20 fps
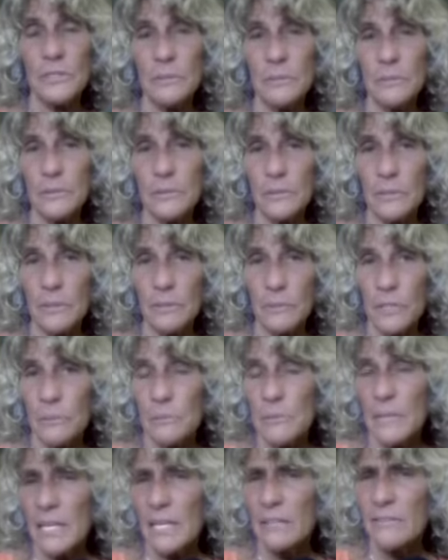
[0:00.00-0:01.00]
we're supposed to, what
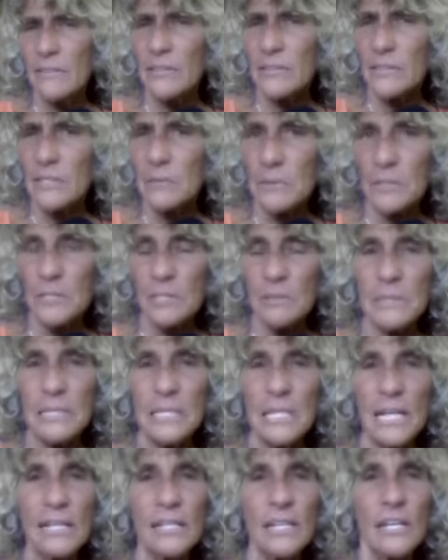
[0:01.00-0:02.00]
our behavior is supposed to
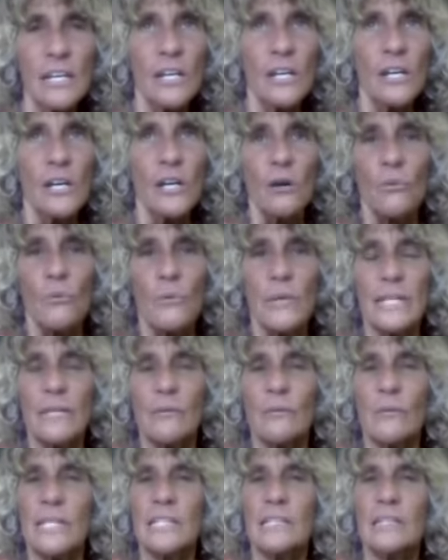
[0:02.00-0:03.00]
be like
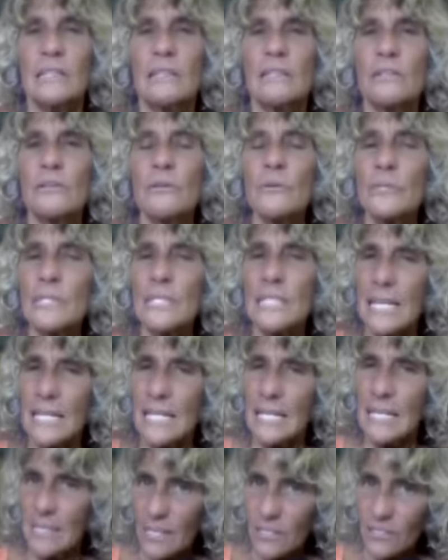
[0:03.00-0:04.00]
we we lose that
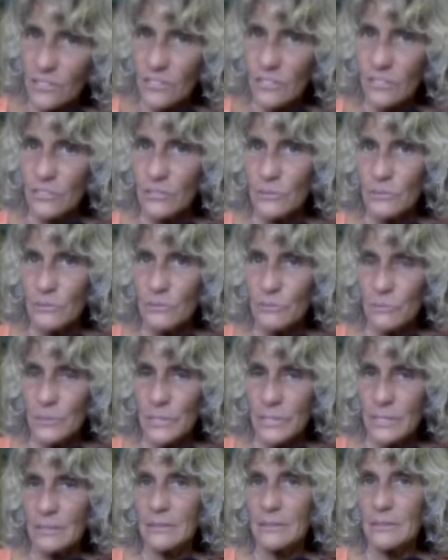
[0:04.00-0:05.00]
connection to the
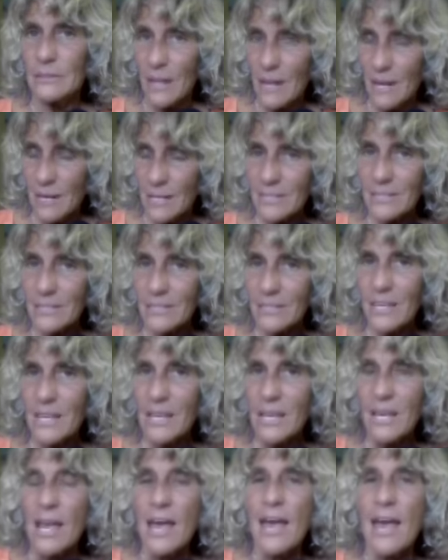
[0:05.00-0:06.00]
real us
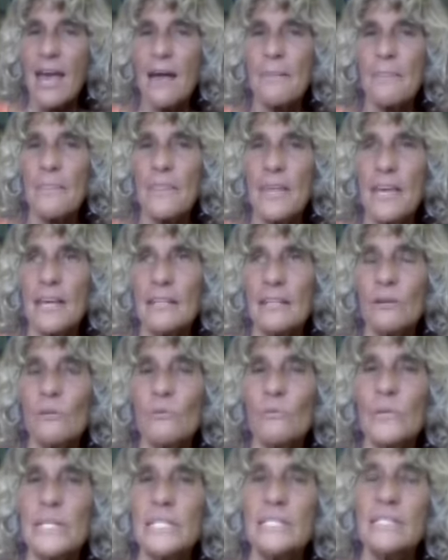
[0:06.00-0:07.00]
and then
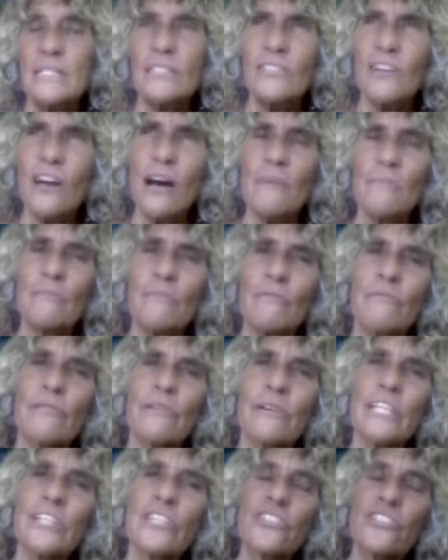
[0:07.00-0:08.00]
we stop
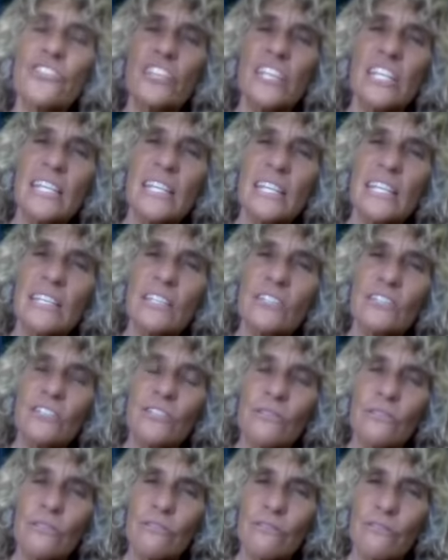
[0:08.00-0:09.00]
reaching
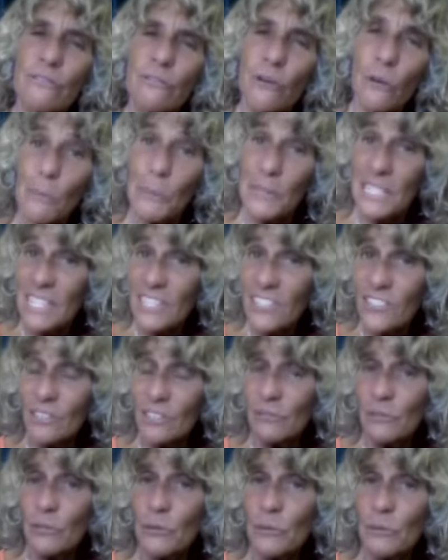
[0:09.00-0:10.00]
into the full potential
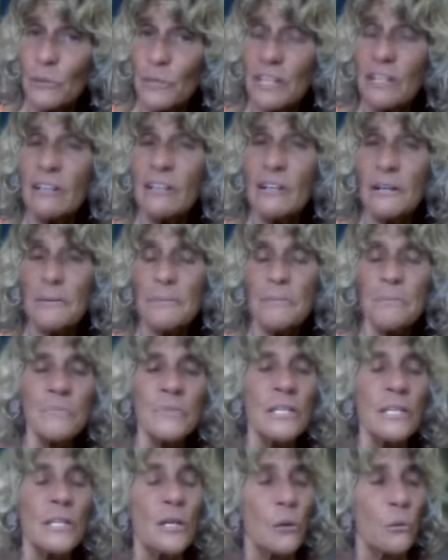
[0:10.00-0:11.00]
of who we are
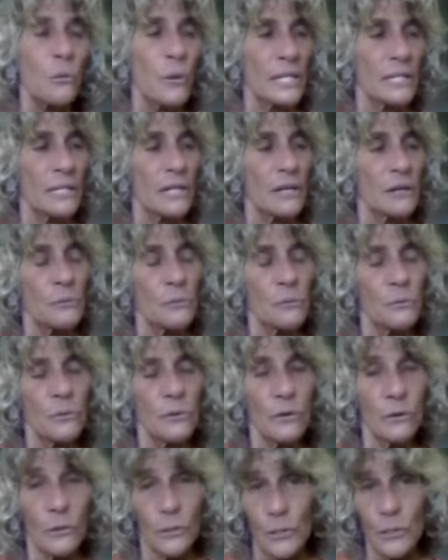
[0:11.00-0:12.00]
when
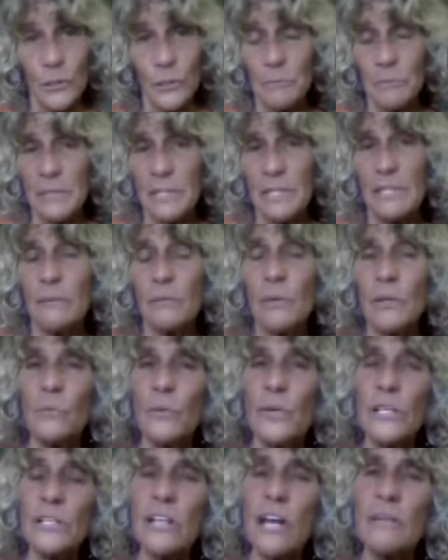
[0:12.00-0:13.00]
or could be when
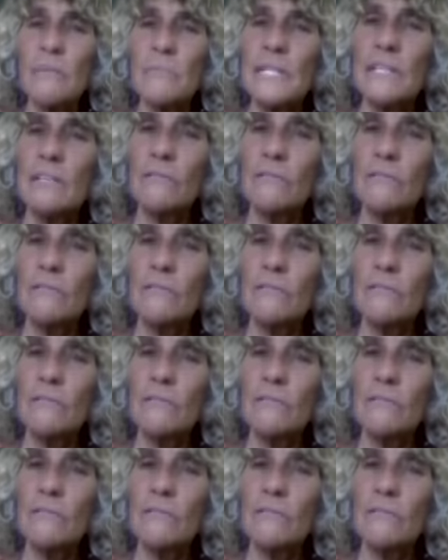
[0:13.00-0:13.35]
we're not